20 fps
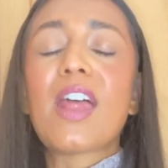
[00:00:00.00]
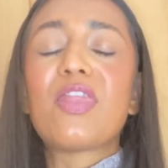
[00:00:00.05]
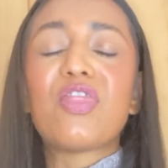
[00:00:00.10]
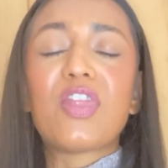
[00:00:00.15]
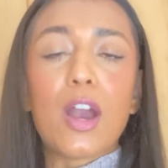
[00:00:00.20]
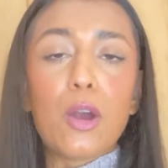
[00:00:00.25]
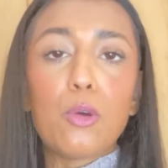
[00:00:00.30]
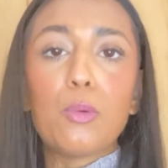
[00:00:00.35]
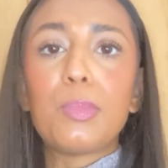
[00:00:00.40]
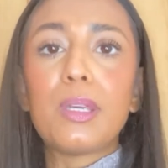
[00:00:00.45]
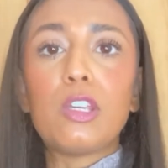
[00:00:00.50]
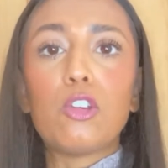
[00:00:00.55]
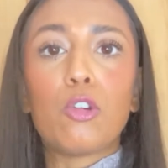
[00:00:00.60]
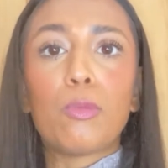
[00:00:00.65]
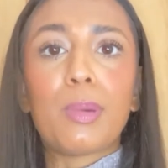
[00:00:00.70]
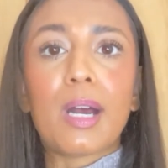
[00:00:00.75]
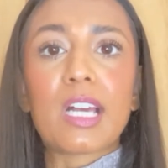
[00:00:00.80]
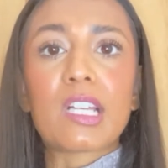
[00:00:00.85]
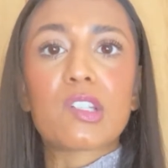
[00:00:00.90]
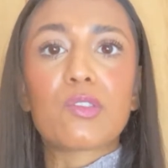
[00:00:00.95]
They will be your
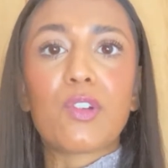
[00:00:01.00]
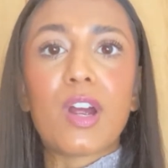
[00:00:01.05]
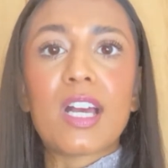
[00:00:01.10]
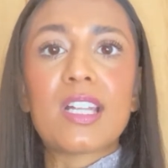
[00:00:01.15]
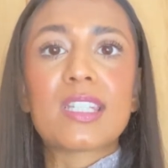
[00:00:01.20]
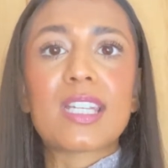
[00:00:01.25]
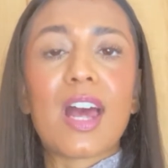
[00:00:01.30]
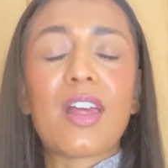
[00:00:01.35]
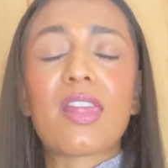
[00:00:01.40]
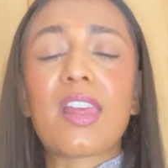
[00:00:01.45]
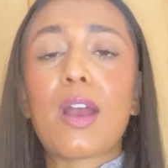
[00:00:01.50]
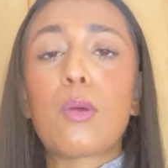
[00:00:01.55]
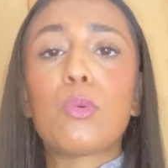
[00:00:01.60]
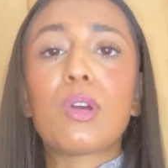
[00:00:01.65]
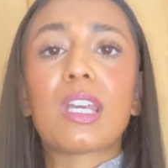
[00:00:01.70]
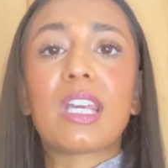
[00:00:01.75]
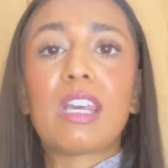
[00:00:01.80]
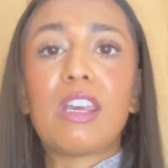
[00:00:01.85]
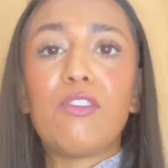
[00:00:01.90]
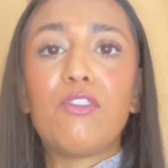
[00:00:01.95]
best friends and they will
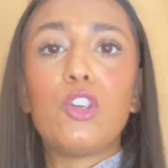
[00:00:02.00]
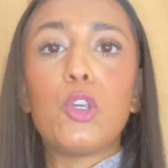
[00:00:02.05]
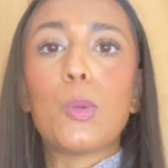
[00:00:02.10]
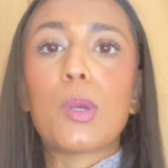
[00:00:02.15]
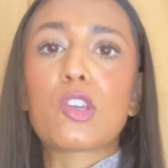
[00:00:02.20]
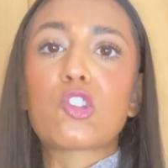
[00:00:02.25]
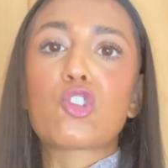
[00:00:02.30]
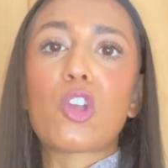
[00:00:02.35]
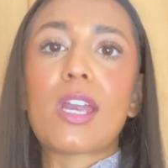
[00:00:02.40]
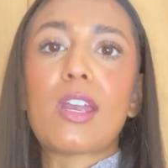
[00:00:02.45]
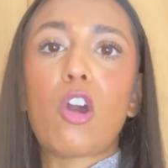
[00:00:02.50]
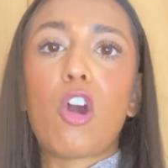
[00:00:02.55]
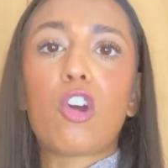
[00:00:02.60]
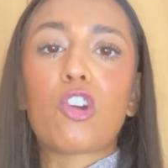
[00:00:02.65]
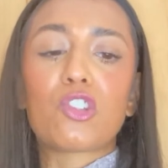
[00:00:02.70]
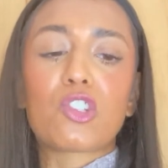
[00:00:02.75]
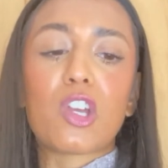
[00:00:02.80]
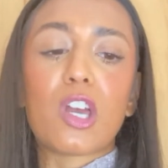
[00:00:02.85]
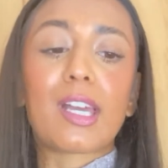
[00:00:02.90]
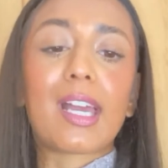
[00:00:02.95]
give you a straight
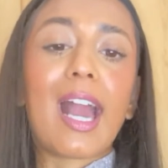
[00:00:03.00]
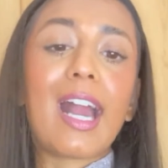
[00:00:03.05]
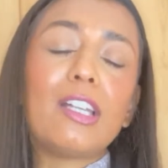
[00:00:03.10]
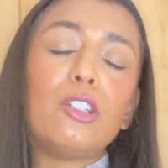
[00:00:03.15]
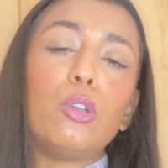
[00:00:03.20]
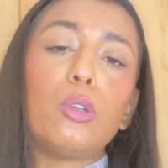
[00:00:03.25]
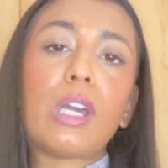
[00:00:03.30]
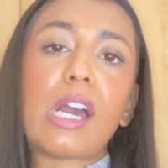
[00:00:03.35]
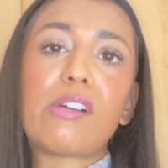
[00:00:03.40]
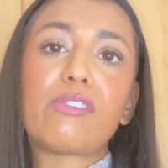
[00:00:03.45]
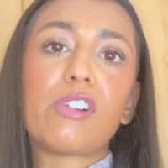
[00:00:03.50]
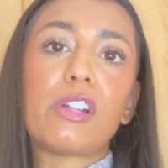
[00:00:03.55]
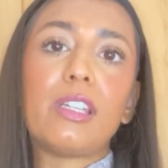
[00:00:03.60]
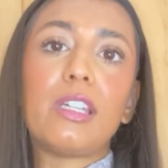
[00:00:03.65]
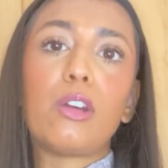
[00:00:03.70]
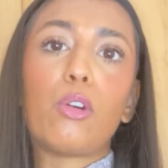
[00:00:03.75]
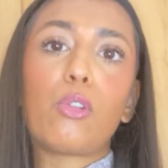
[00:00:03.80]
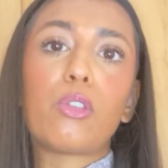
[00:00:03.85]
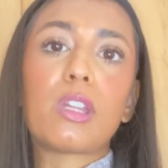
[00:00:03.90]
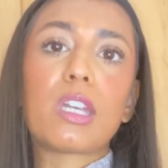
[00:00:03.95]
answer. Can you get
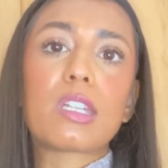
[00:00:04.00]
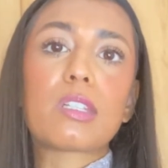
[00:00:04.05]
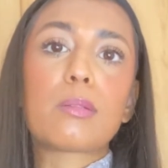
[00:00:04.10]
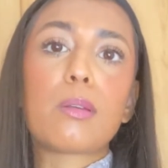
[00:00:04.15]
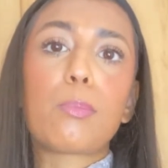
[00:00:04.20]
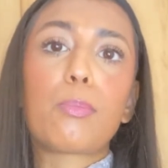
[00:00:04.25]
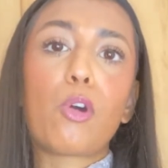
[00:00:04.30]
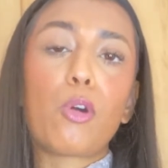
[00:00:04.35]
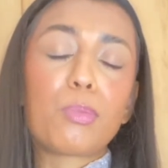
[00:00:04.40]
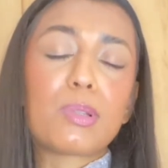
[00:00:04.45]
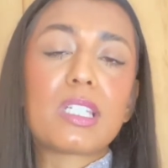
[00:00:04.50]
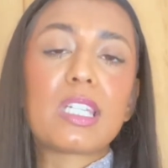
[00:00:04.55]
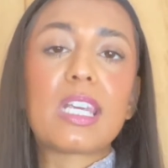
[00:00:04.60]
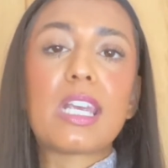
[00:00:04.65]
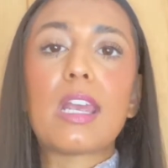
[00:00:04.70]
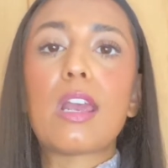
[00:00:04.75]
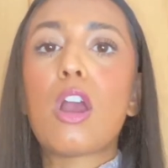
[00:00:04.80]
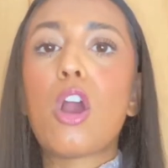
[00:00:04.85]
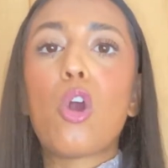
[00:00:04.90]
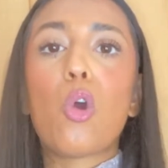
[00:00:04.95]
funding on this
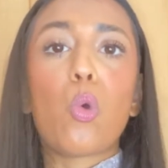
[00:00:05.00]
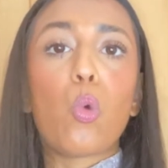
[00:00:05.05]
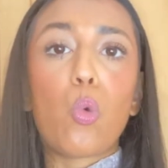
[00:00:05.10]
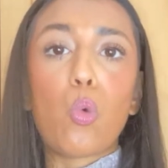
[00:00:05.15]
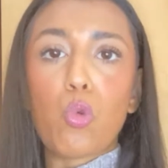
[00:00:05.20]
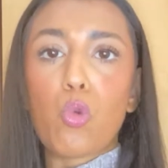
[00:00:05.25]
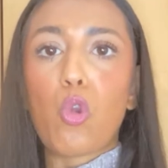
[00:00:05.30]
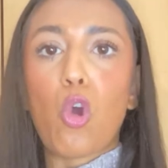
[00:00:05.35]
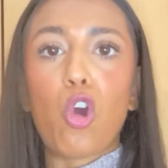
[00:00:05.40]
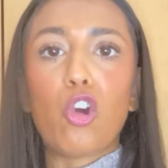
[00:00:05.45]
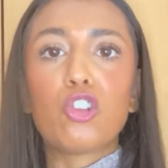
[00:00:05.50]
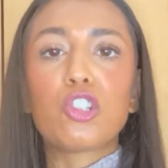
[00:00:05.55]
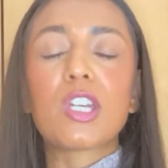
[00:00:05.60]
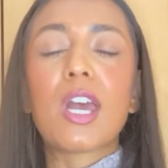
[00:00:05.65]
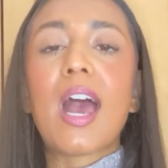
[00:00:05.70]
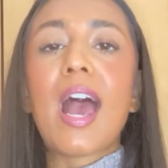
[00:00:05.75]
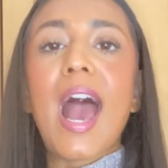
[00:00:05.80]
property or not?